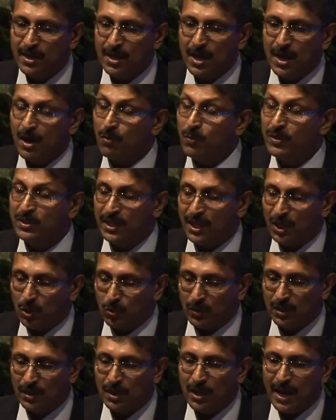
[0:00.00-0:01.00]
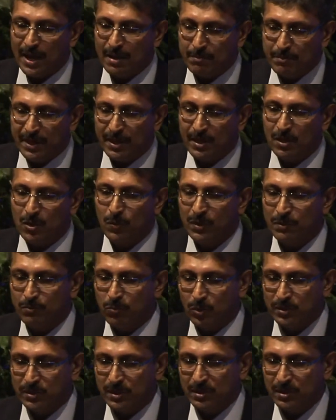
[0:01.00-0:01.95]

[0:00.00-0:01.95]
with equal and better with both the